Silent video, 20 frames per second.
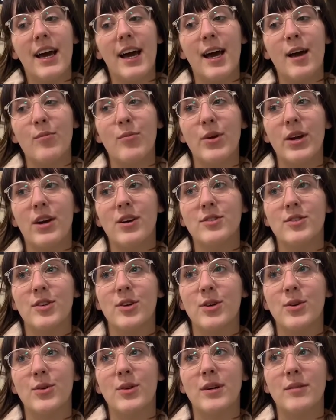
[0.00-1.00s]
Um, we
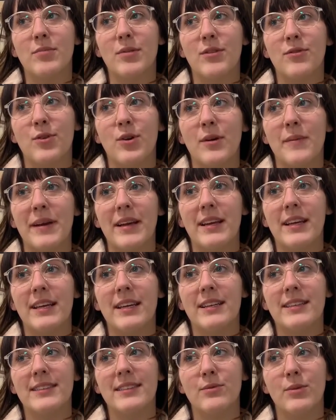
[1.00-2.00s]
also perform at
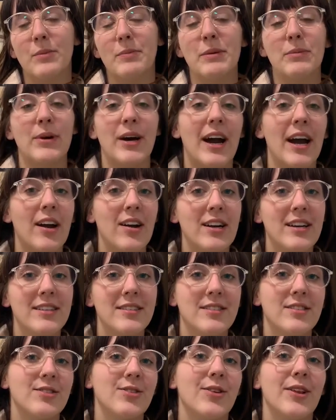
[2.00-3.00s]
gigs where people hire
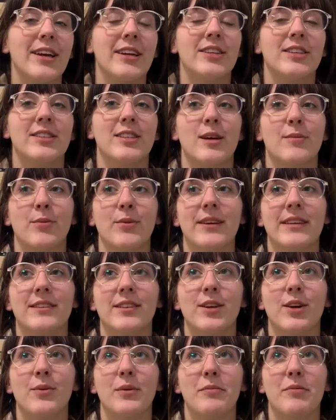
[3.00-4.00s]
us, so like just a couple
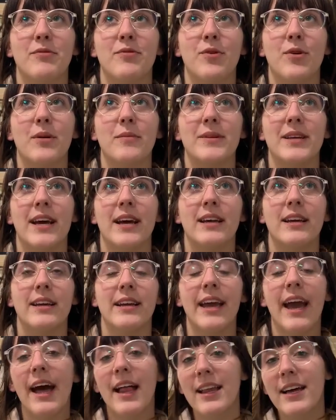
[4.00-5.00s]
weeks ago we performed at a
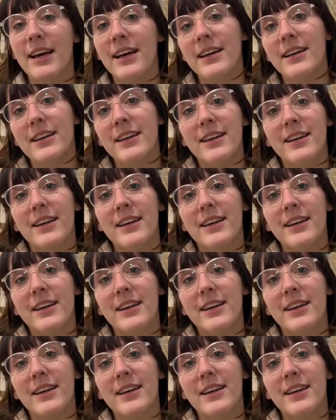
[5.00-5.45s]
gala